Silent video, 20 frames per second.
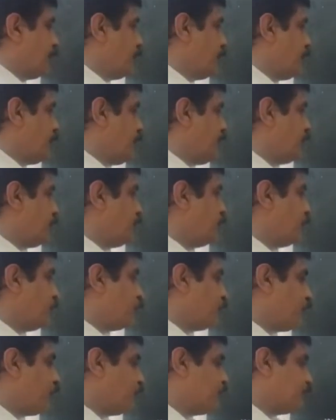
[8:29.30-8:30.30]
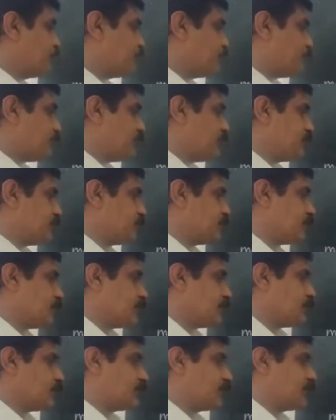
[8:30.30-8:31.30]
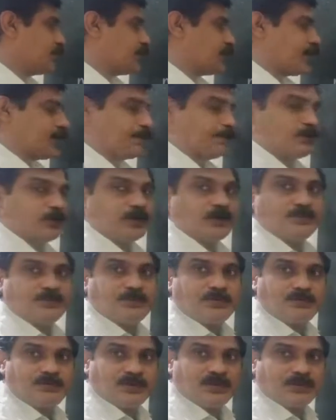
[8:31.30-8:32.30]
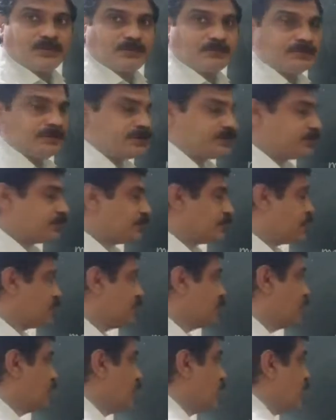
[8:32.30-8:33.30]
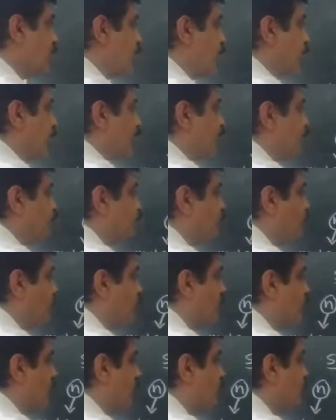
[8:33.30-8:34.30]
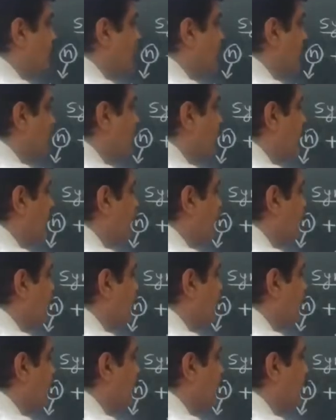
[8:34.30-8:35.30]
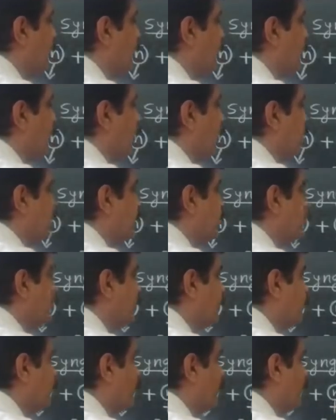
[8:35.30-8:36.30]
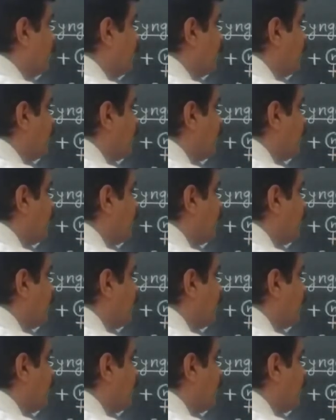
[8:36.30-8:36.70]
and fuse with the haploid female gamete and form diploid